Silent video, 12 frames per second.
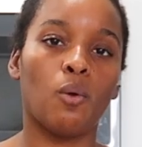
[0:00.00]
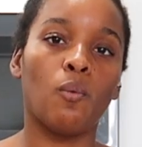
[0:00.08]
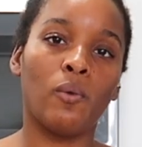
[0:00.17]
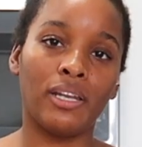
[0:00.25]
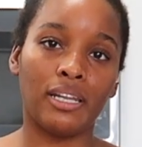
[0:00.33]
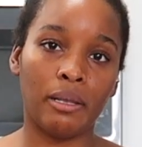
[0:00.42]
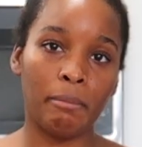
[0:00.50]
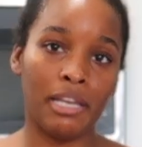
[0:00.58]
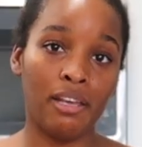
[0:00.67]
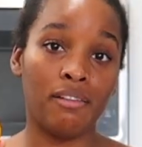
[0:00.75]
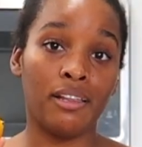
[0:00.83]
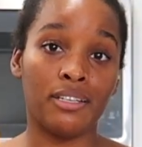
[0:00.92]
1
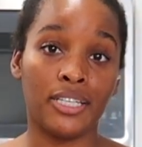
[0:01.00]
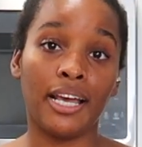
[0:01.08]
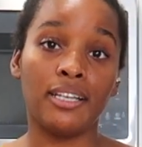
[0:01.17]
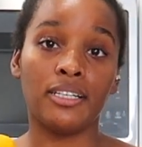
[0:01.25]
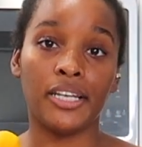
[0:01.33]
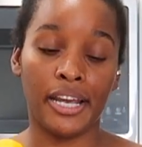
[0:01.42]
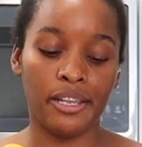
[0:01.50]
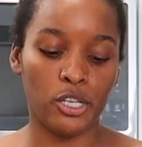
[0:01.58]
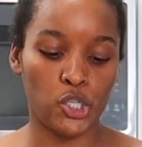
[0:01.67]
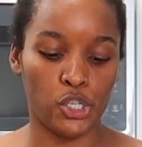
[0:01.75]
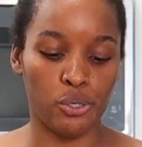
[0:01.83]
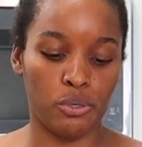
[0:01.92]
lemon, the zest and the
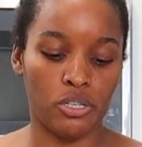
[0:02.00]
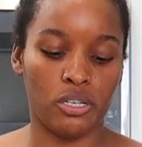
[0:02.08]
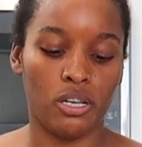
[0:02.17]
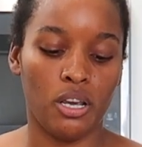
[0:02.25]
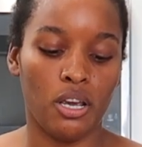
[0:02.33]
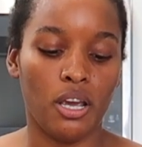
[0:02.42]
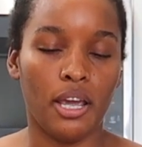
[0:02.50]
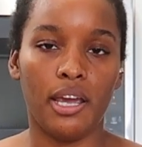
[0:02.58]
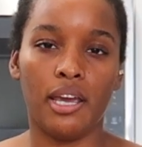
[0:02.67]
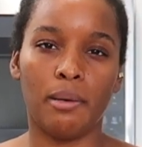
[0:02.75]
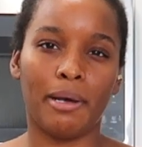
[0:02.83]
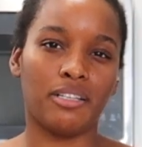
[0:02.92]
juice,
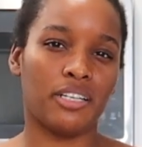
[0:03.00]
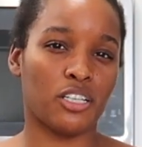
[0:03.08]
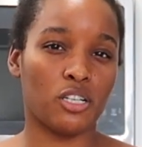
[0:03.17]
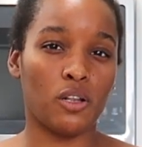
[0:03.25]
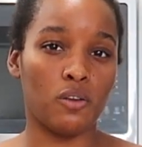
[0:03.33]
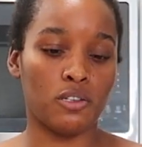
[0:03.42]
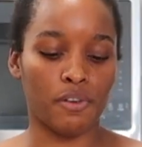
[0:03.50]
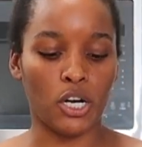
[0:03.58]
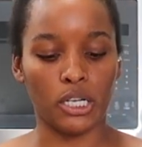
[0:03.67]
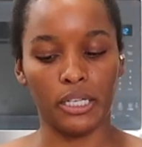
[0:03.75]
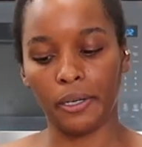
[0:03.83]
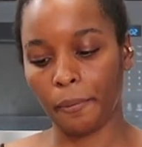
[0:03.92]
and about 6 cloves of
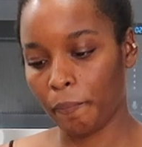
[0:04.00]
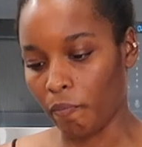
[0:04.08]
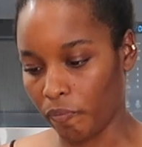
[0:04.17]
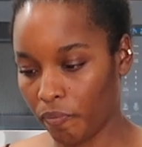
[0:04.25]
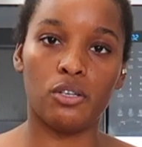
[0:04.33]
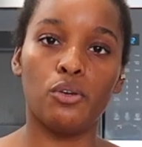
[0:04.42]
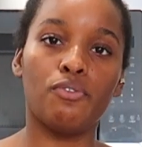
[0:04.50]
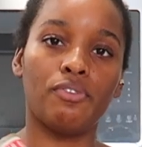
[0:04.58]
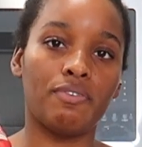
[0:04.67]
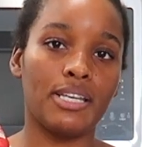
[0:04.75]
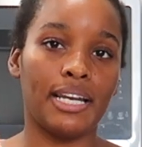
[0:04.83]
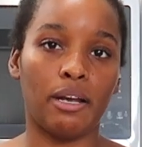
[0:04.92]
garlic. 2
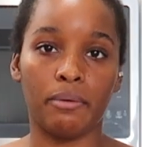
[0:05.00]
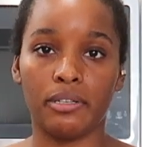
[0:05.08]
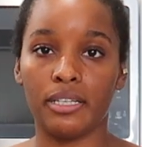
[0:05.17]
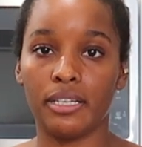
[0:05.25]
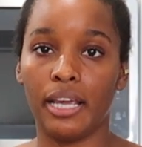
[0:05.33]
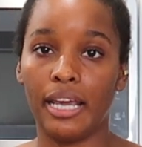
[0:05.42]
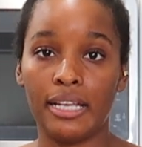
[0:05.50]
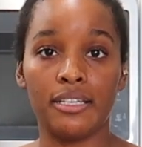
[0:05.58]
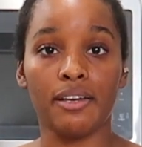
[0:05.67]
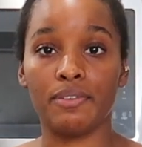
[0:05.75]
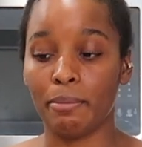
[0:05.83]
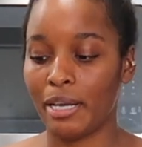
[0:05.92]
15-ounce cans
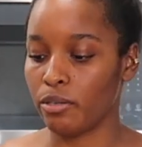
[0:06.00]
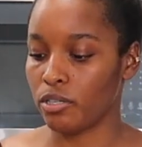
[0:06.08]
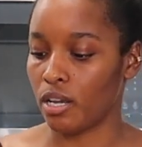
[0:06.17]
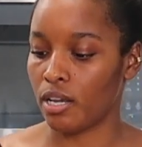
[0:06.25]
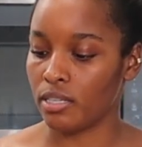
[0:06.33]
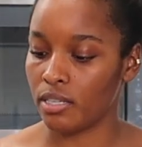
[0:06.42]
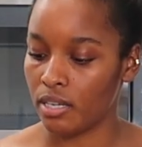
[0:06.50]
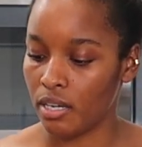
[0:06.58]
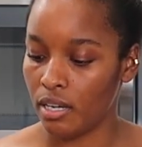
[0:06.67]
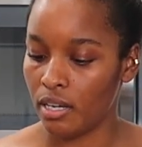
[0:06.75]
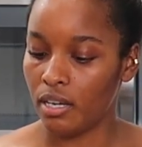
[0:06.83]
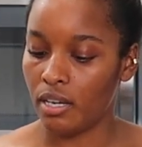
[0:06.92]
of tomato sauce.
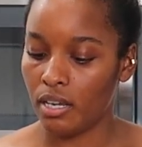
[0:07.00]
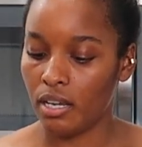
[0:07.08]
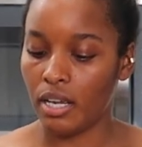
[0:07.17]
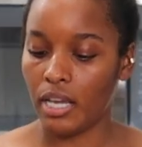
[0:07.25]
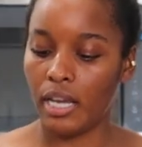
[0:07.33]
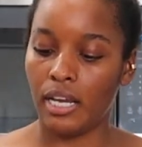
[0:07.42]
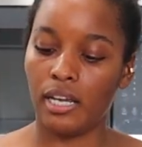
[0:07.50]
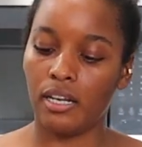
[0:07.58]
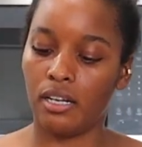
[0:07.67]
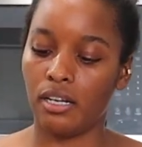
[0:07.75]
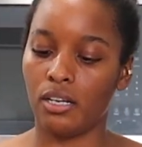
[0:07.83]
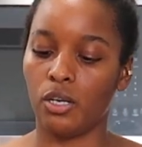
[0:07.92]

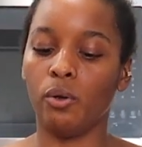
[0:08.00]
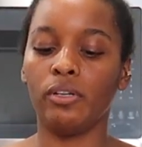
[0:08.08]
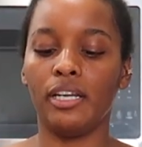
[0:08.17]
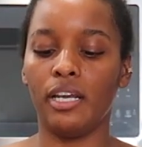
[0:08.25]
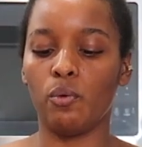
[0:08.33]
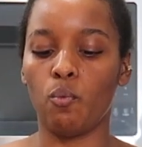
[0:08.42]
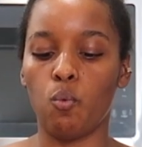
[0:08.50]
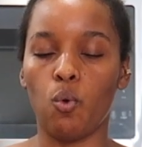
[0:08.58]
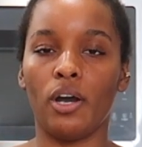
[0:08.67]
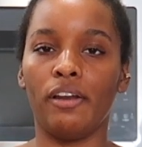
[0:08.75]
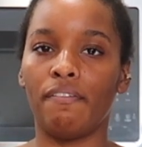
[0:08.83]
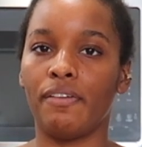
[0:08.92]
And you only need
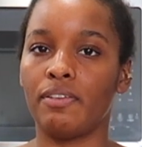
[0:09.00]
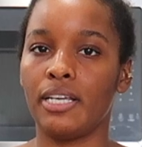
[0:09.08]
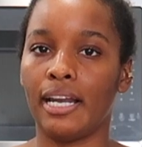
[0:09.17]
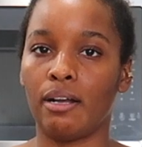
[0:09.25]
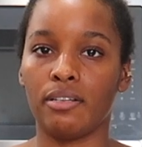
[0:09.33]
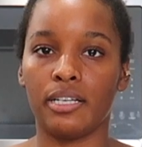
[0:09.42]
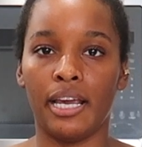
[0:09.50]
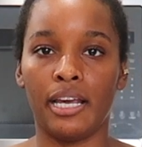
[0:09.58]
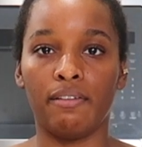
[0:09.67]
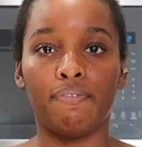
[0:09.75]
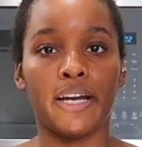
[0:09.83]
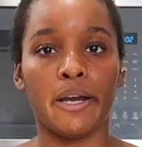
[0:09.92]
1 15-ounce can
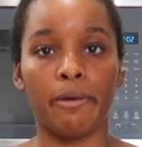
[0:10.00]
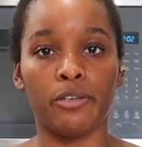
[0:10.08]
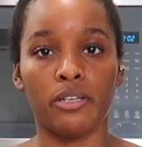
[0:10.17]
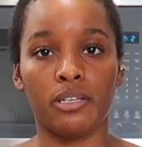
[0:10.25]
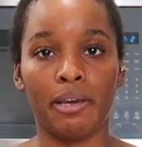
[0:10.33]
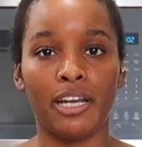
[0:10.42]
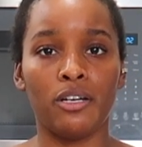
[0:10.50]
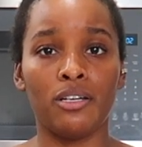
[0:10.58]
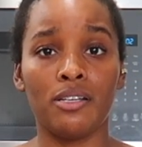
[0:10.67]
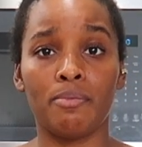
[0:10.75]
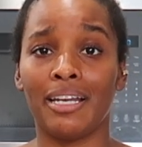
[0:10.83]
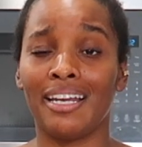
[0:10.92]
of fire roasted
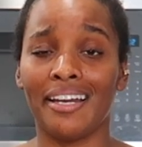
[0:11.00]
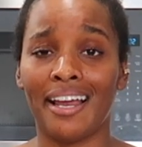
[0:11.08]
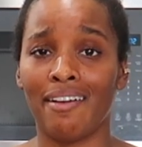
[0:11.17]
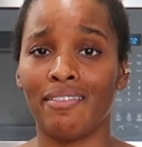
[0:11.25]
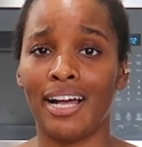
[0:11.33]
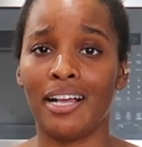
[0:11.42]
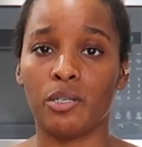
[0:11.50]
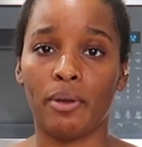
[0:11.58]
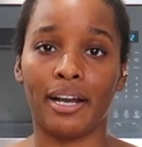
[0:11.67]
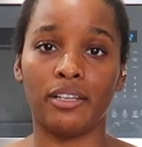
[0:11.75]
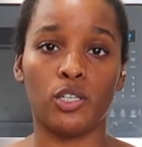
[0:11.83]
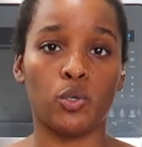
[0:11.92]
tomatoes, but they didn't have that, so I
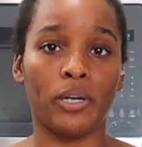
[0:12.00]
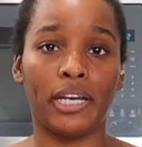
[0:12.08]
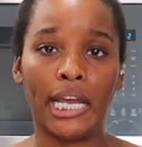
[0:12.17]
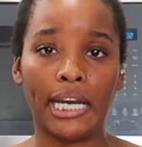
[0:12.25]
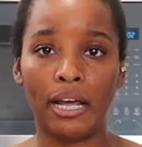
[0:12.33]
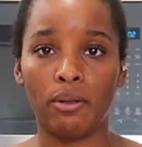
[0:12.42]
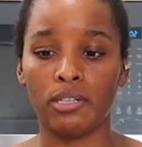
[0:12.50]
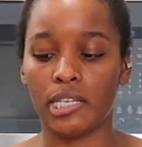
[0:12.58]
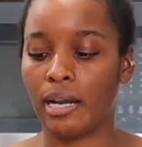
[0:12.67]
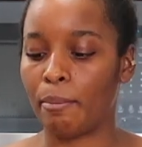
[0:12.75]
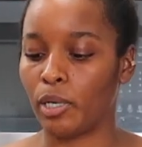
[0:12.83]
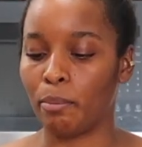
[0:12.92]
got the 28-ounce, and
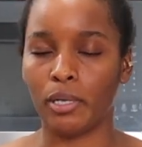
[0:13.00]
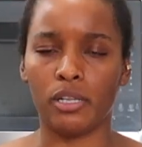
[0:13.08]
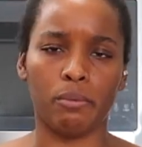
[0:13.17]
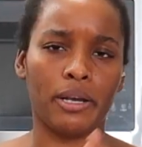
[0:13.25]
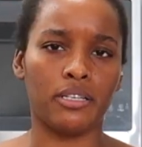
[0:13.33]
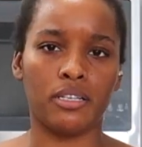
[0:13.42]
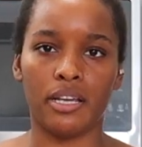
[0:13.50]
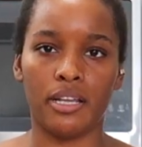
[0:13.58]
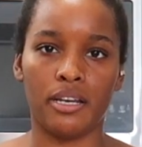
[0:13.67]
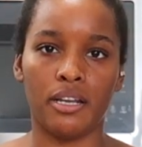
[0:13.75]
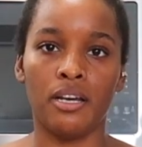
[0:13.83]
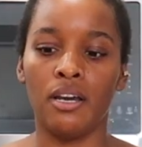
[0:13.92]
I'm gonna put the rest
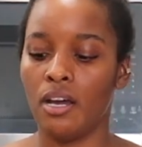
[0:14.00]
in